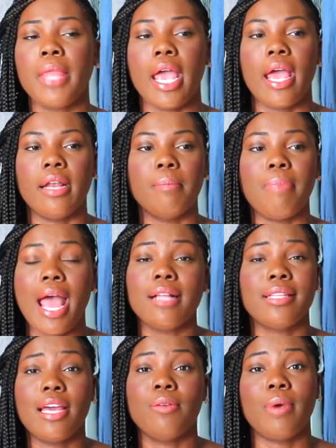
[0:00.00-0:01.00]
And
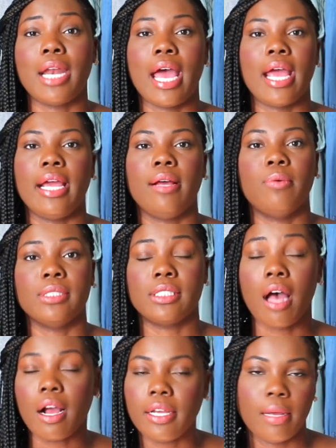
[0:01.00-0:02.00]
back then when I was
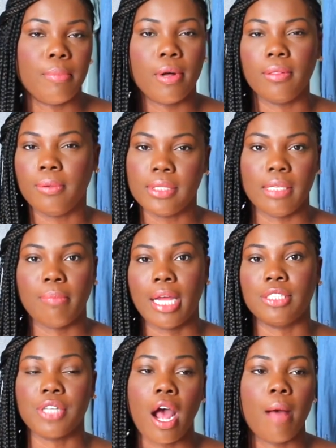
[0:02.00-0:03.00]
talking about losing
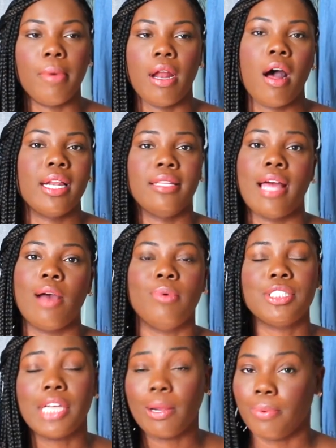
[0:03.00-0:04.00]
my job and all of that,
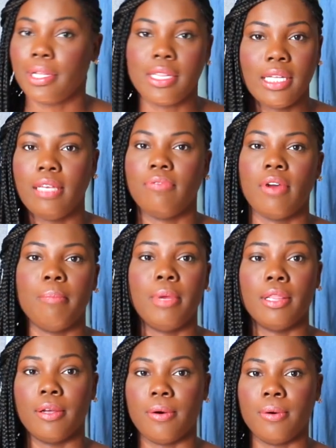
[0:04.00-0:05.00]
which I will leave
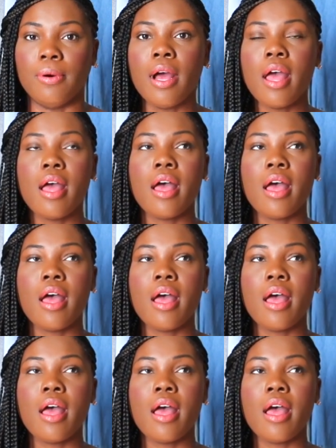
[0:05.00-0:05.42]
below,